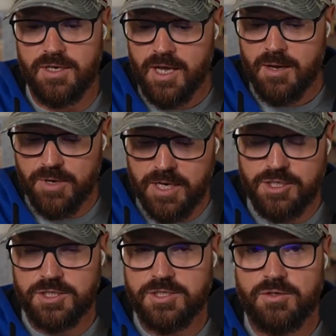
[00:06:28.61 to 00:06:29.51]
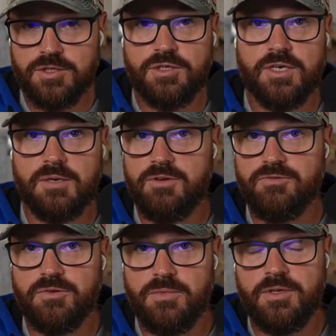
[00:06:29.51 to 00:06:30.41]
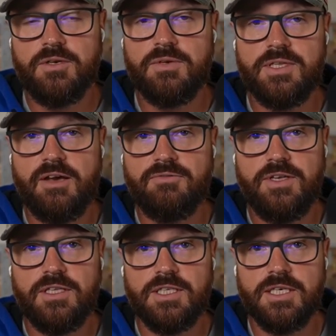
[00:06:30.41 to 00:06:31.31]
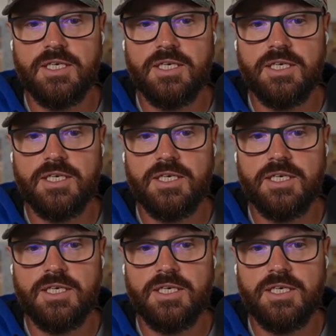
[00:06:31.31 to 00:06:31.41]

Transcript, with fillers: but it just knows you're going to be familiar with that feeling,